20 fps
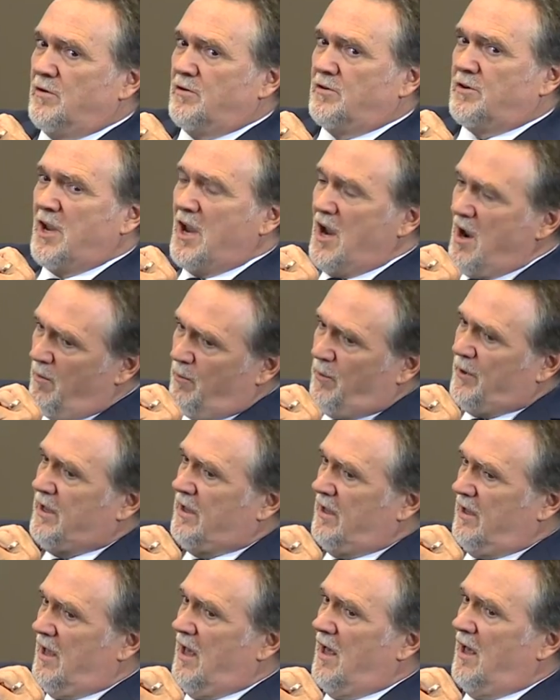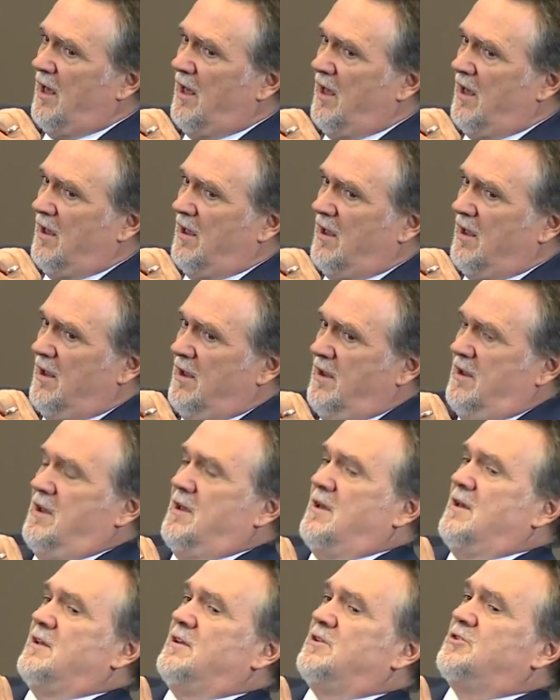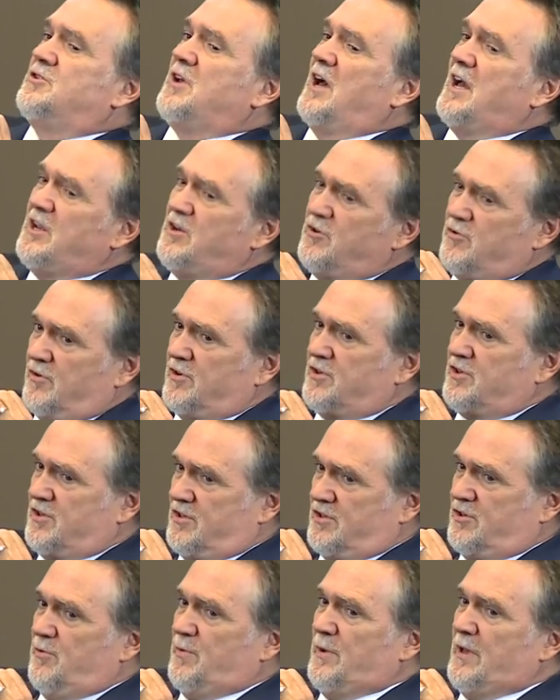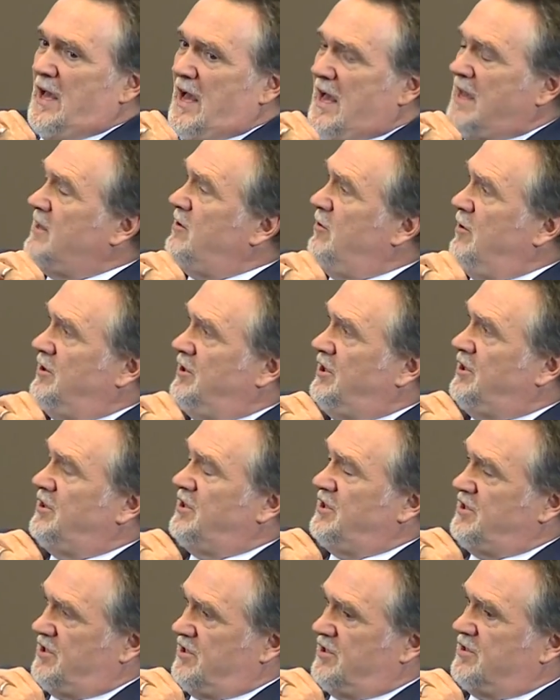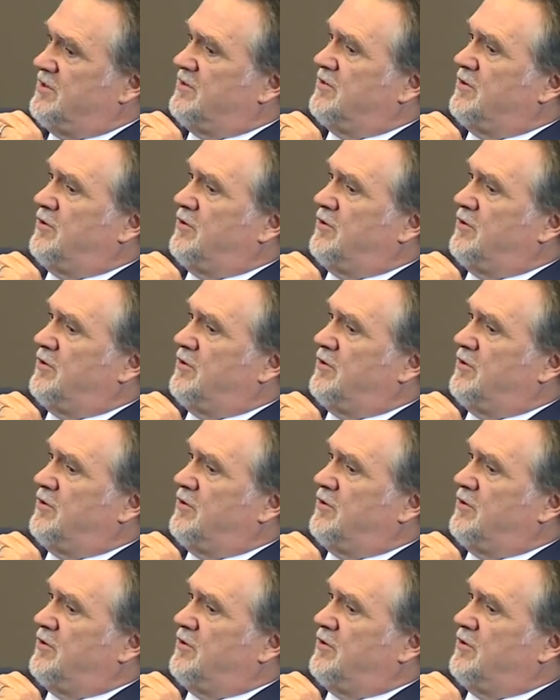terribly dangerous to be arguing that this